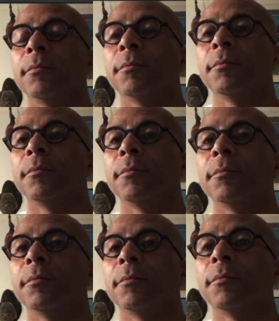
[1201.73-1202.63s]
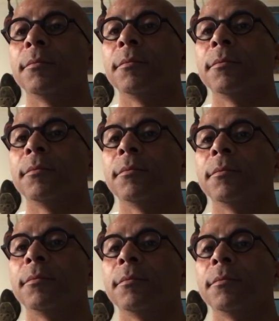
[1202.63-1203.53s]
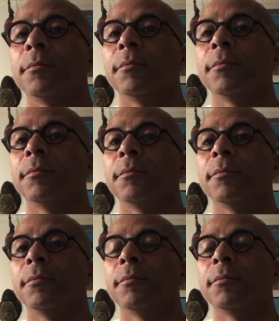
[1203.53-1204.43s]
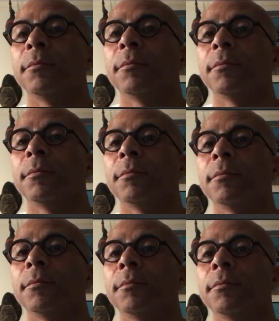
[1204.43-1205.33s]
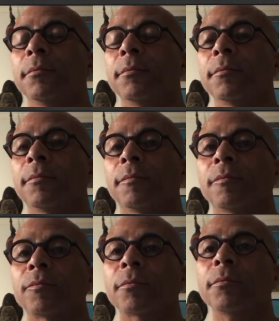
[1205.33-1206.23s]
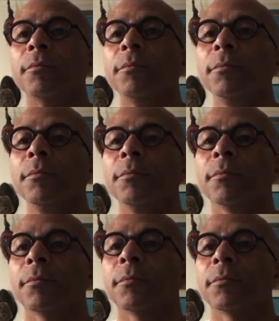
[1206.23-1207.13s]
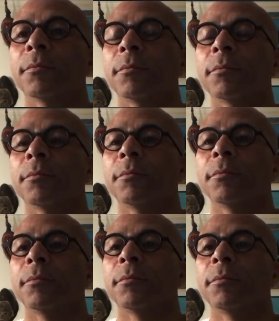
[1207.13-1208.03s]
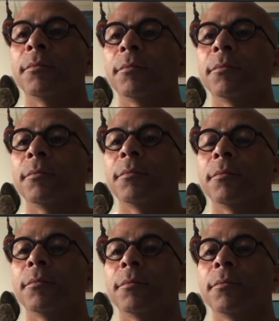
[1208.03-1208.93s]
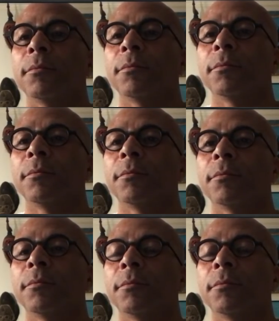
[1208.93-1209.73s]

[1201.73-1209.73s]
No words are spoken by the person on screen.